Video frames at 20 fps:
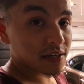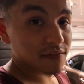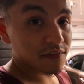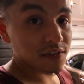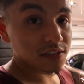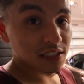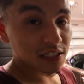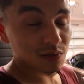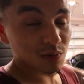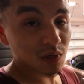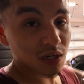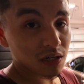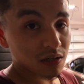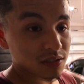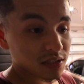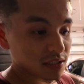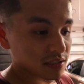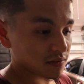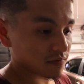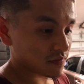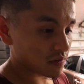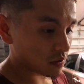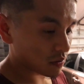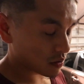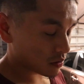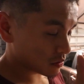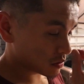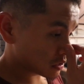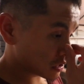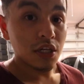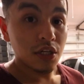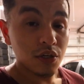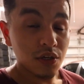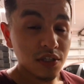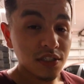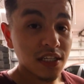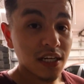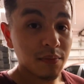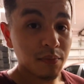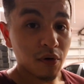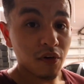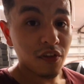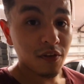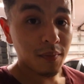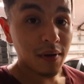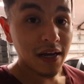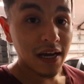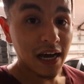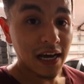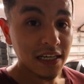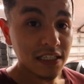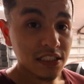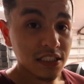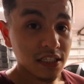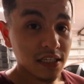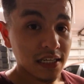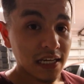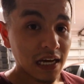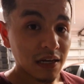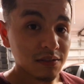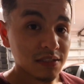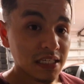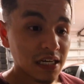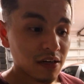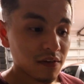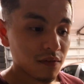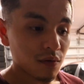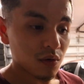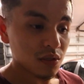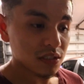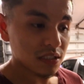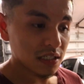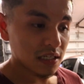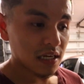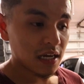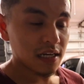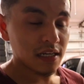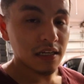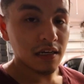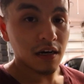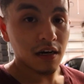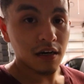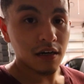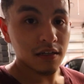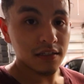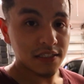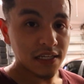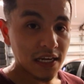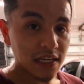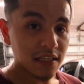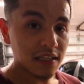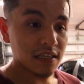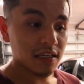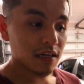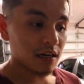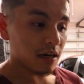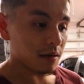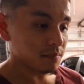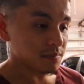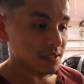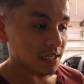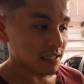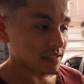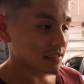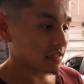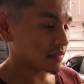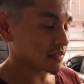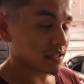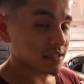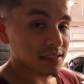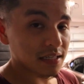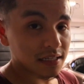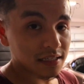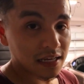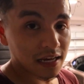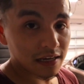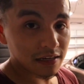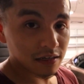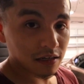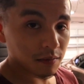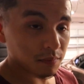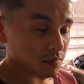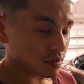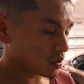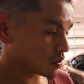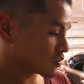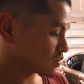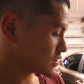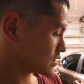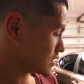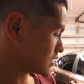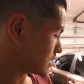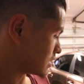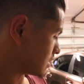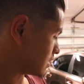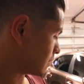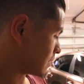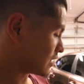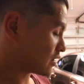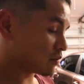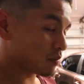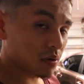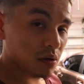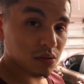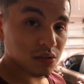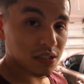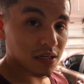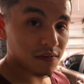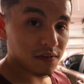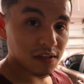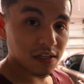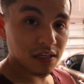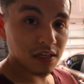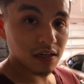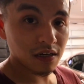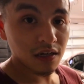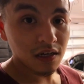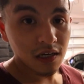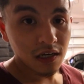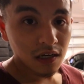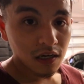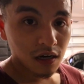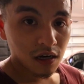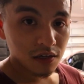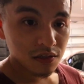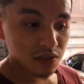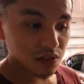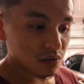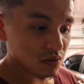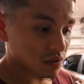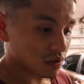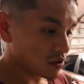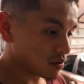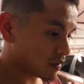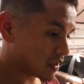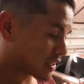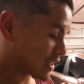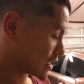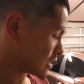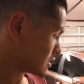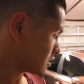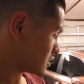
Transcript: difference as well, take some photos. You can check both of my IG accounts out if you want to see any daily updates and things like that and uploads. I don't post everything on YouTube like I